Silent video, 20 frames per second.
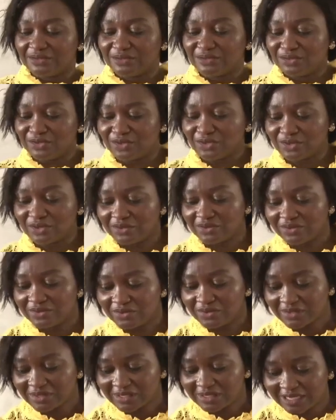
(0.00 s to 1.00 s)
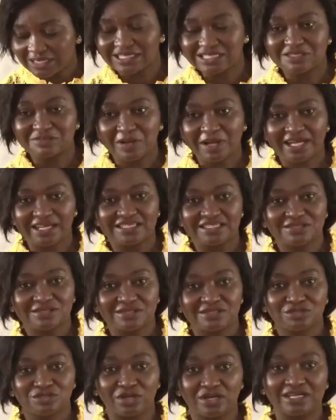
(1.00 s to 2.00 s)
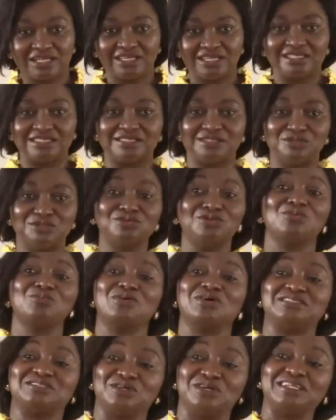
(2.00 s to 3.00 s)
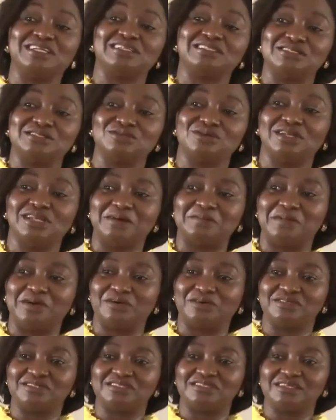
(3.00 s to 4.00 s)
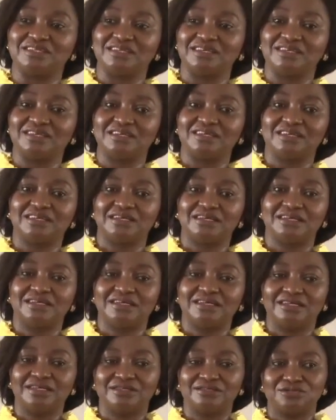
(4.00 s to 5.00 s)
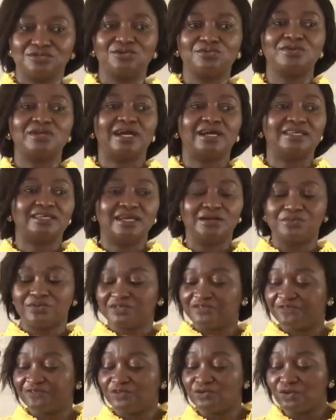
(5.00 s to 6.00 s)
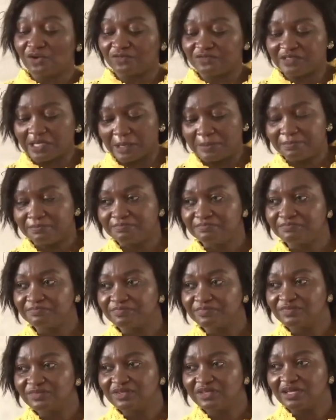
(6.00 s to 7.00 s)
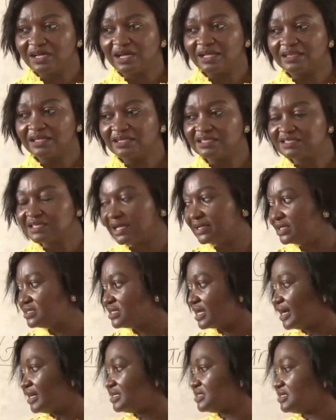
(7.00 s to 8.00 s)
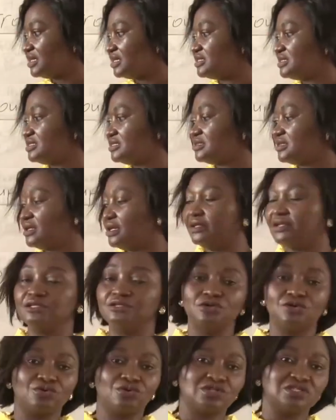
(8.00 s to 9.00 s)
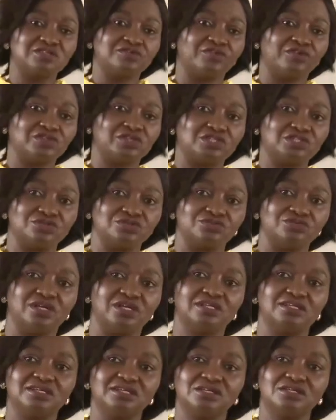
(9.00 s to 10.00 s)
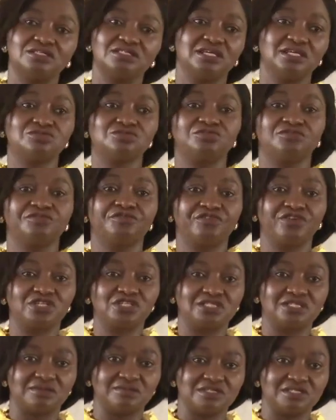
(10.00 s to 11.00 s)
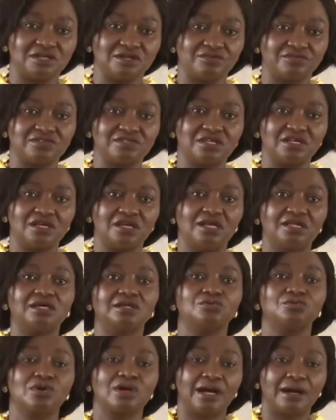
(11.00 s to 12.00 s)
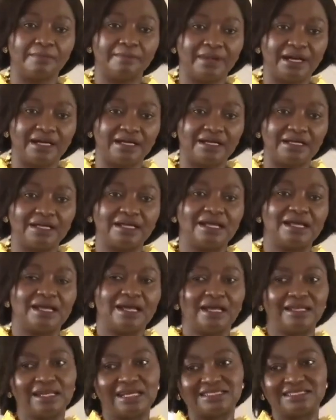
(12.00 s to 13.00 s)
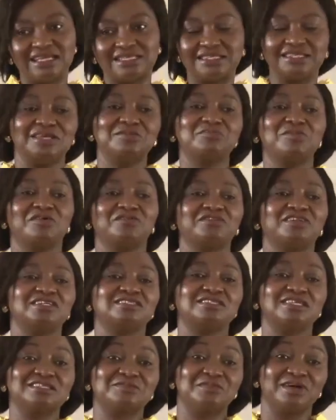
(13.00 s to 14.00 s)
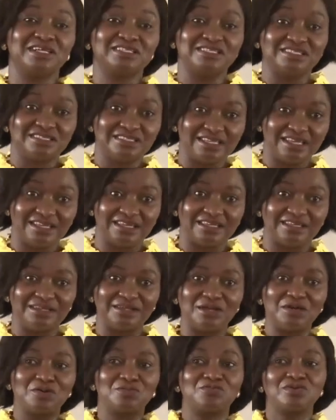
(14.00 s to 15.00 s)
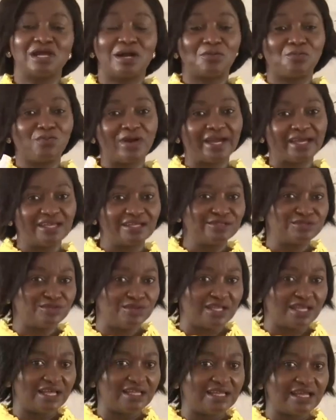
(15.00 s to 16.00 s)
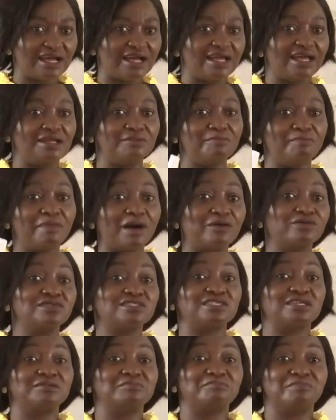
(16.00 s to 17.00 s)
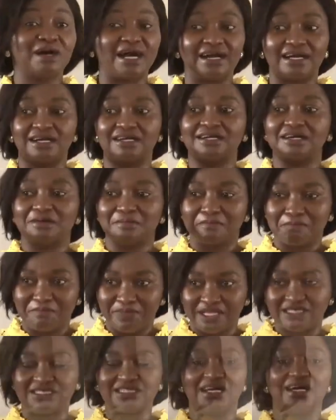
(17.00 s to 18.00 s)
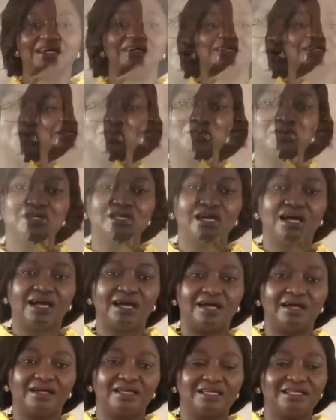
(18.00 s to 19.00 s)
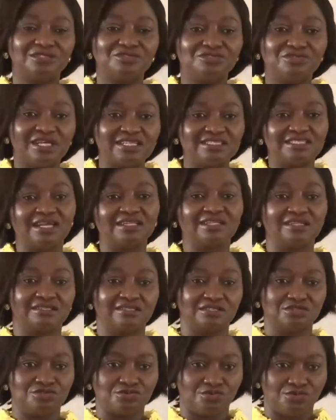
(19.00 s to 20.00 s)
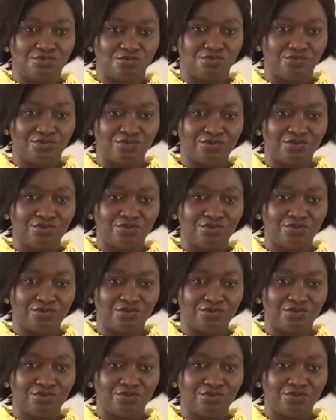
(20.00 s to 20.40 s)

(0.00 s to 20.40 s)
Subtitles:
You know, kids, but chocolates. You know what chocolate is all about. So we are here with a few of them, and then sanitizers and the yogurts for the children, just to refresh themselves, and then we'll come back. And as the theme of the 6th March is saying, we are working together and bouncing back better. So we are interested in this school,